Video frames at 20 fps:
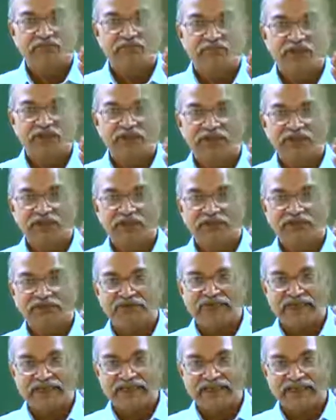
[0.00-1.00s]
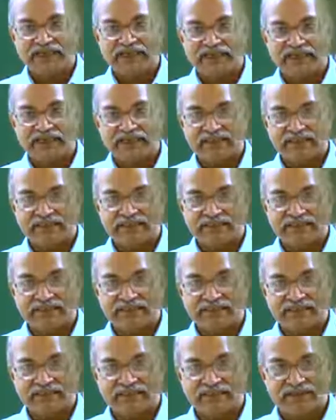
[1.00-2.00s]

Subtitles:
much of exciting things.